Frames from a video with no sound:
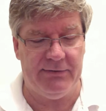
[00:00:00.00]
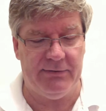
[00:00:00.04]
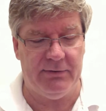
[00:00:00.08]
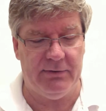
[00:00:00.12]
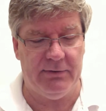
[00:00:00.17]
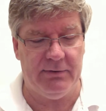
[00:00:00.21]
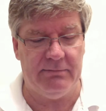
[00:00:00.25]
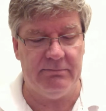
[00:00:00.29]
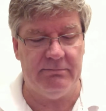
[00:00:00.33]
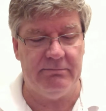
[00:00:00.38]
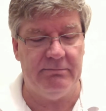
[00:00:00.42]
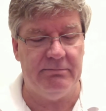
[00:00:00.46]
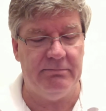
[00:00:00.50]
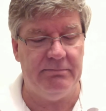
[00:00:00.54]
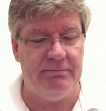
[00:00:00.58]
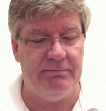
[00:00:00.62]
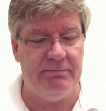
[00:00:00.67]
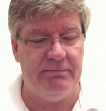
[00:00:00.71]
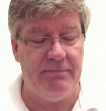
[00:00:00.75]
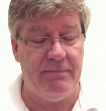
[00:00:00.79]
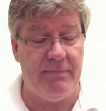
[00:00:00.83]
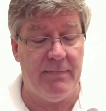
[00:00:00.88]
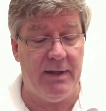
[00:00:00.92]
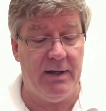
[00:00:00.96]
or
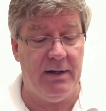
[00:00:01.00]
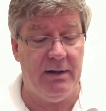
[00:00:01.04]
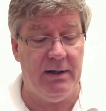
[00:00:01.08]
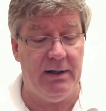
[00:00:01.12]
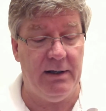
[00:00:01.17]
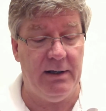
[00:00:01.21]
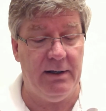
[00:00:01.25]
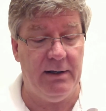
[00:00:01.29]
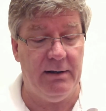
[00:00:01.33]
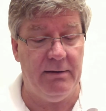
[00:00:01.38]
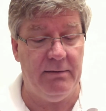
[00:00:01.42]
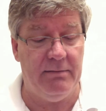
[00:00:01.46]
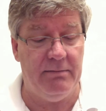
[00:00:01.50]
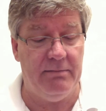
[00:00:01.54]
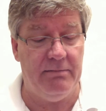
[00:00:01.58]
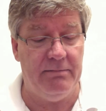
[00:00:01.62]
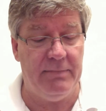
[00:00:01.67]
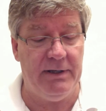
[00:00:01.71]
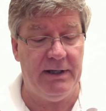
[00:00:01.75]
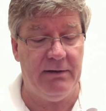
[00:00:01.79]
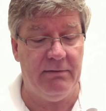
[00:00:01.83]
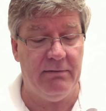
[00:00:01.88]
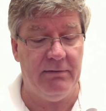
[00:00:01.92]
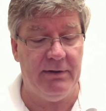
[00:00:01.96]
be
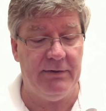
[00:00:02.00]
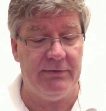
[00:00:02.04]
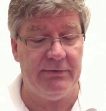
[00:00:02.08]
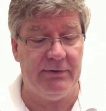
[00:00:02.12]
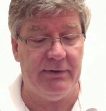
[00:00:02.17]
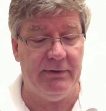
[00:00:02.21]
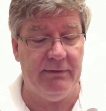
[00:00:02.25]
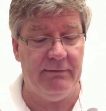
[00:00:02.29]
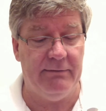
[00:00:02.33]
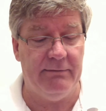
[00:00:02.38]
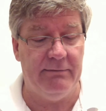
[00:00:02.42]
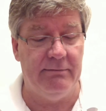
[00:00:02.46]
at risk of